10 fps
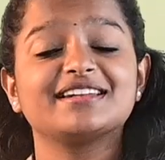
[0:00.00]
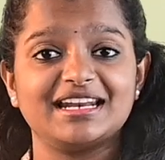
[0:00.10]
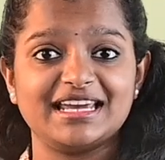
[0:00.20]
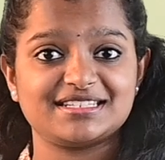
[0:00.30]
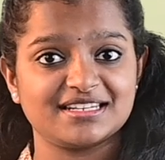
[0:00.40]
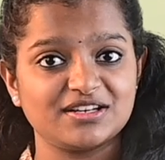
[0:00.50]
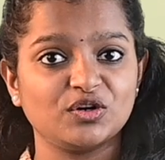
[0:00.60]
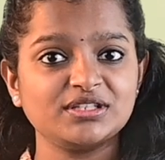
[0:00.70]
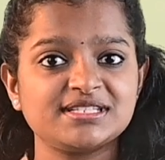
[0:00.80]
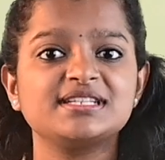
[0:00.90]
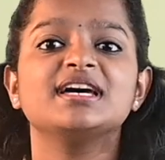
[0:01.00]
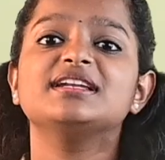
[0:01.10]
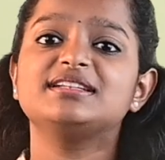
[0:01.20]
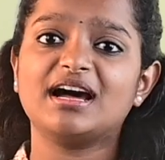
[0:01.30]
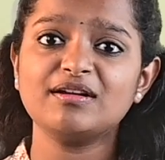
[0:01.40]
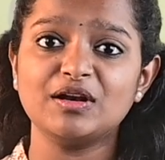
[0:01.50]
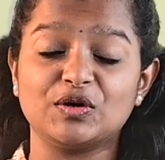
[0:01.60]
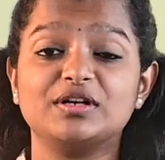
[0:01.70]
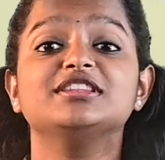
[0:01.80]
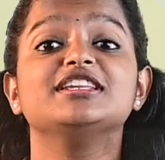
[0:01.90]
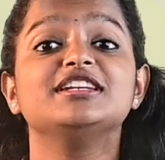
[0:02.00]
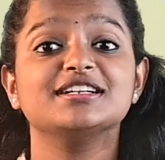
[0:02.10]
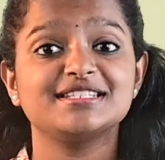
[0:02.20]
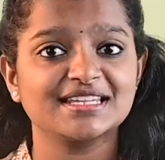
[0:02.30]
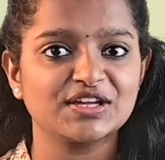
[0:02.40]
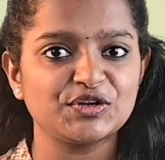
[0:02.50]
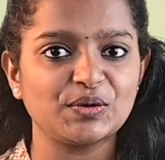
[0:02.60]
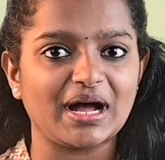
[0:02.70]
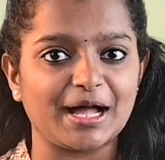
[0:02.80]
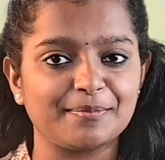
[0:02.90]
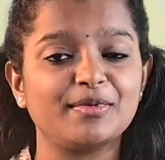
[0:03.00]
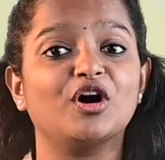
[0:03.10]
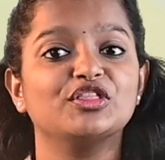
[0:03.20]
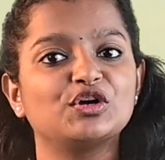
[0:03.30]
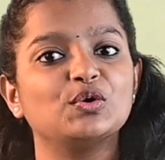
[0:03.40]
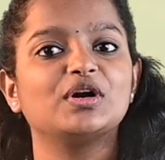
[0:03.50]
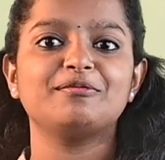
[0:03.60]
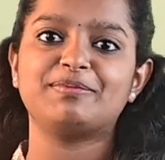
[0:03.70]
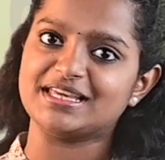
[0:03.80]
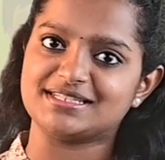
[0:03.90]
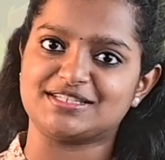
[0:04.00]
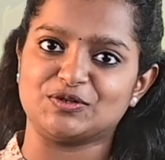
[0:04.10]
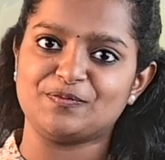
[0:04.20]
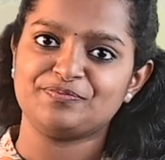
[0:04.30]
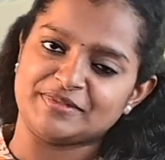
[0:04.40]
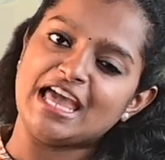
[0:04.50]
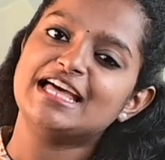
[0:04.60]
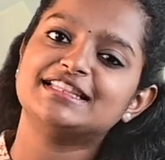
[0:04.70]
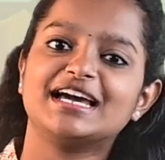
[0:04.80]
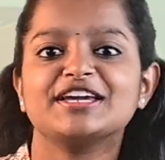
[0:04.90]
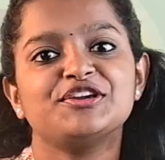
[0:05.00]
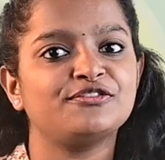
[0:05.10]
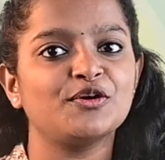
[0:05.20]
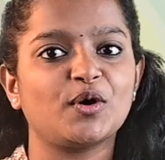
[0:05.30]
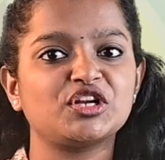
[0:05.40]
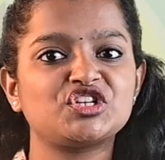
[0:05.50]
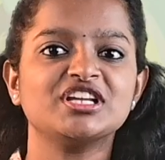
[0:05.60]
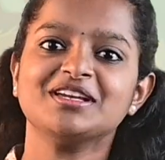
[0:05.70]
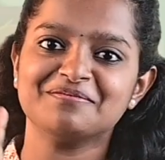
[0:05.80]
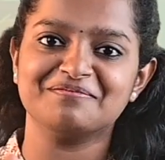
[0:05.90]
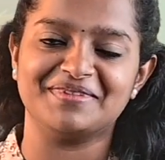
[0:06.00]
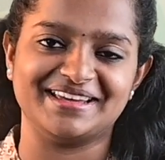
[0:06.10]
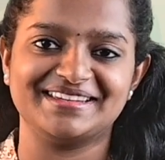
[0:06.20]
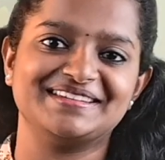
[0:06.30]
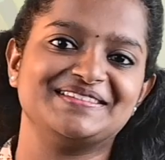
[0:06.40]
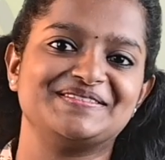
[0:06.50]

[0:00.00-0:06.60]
related notes, download the Nursing Guru app on the Google Play Store. Thank you for watching. Bye.